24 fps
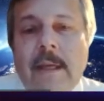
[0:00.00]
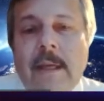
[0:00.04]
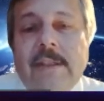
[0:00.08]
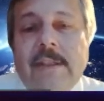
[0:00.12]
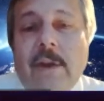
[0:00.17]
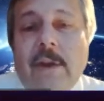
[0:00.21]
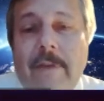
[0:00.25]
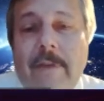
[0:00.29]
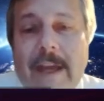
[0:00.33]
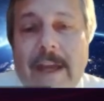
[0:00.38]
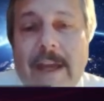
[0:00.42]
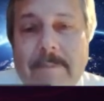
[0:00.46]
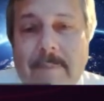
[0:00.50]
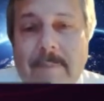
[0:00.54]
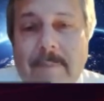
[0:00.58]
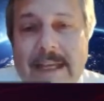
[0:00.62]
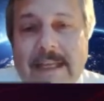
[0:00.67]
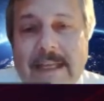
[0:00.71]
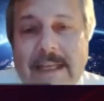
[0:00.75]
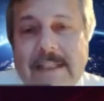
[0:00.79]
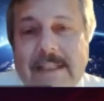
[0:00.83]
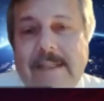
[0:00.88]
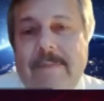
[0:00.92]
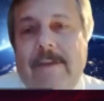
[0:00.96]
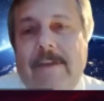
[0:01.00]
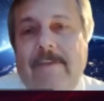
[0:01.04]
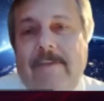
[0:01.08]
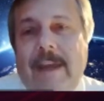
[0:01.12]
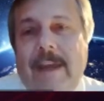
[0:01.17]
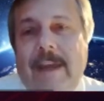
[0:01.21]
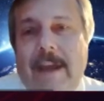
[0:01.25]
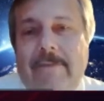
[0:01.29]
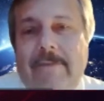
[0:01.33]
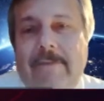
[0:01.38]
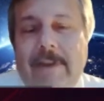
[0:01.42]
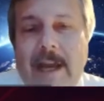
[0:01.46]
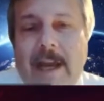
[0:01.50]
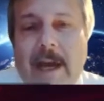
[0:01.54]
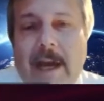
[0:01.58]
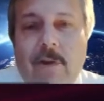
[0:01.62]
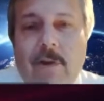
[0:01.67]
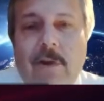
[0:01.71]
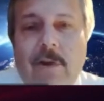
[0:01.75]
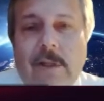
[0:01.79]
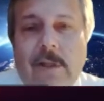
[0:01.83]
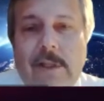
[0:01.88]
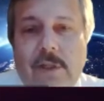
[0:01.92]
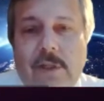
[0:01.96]
So that means that we have now
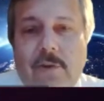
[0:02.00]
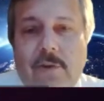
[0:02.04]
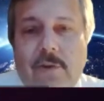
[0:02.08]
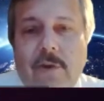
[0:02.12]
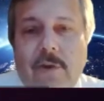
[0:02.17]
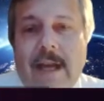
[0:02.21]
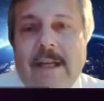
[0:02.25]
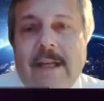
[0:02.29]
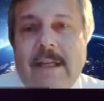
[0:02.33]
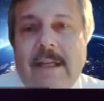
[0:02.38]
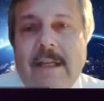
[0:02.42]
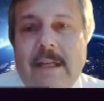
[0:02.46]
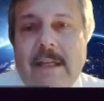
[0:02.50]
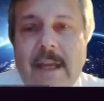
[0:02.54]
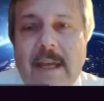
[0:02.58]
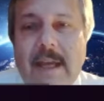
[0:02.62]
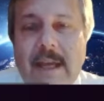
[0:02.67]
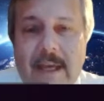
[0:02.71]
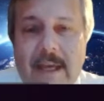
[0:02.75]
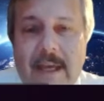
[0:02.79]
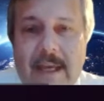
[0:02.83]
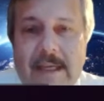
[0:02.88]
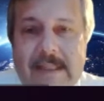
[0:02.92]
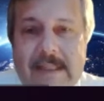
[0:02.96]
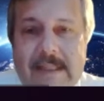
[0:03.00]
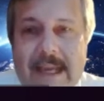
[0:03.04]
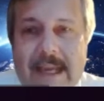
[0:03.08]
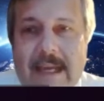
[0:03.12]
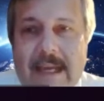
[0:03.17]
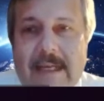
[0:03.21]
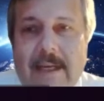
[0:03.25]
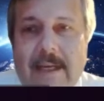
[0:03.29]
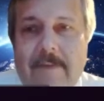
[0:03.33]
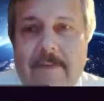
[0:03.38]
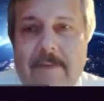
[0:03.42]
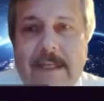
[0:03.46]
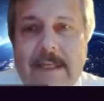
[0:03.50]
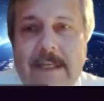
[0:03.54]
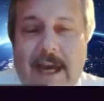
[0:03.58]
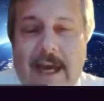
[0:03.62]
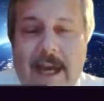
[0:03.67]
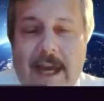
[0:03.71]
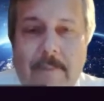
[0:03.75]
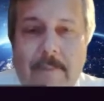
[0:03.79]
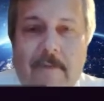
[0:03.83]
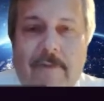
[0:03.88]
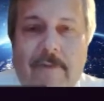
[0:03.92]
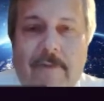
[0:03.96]
constructed exactly the
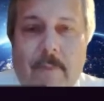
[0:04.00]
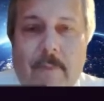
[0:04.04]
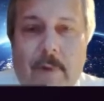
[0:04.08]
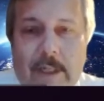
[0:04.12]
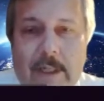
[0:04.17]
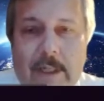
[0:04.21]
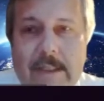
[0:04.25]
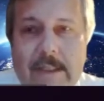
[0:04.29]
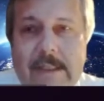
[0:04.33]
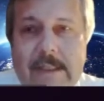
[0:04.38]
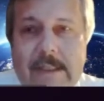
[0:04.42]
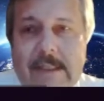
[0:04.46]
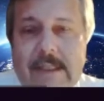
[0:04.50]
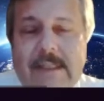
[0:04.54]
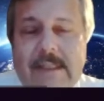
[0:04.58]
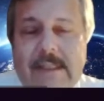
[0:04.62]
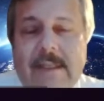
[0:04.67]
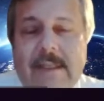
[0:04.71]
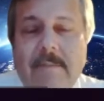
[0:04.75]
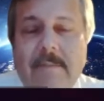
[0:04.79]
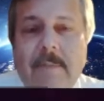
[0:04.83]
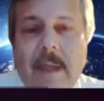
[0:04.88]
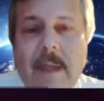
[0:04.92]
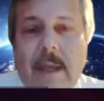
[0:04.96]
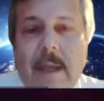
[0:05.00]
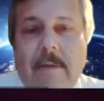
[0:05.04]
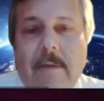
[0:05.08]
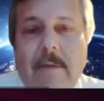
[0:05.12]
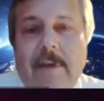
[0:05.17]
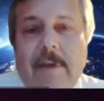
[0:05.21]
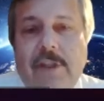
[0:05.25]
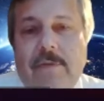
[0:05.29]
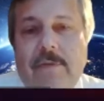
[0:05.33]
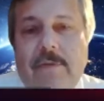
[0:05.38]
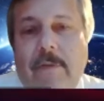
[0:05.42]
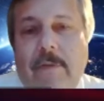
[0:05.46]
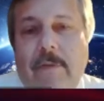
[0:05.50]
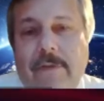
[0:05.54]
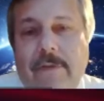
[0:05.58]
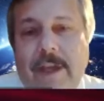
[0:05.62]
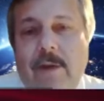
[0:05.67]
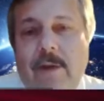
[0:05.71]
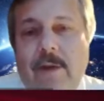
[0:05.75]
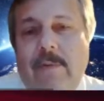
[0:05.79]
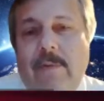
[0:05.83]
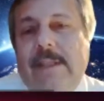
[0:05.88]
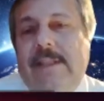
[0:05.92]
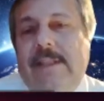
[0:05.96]
type of model system which the
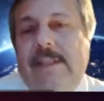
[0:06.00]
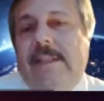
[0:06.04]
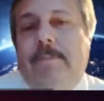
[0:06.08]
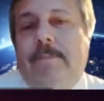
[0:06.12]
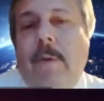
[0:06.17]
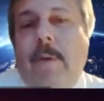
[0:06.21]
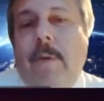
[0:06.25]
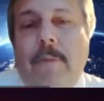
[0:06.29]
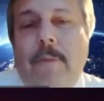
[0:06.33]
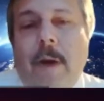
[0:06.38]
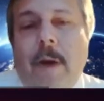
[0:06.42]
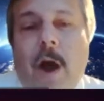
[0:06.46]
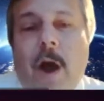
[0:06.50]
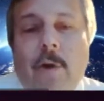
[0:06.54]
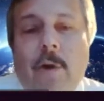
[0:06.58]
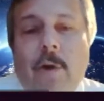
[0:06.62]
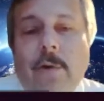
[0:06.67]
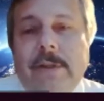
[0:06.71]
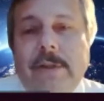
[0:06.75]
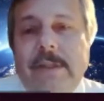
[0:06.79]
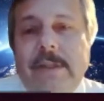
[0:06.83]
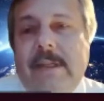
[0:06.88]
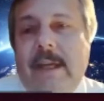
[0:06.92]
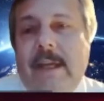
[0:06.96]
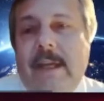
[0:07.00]
theorists proposed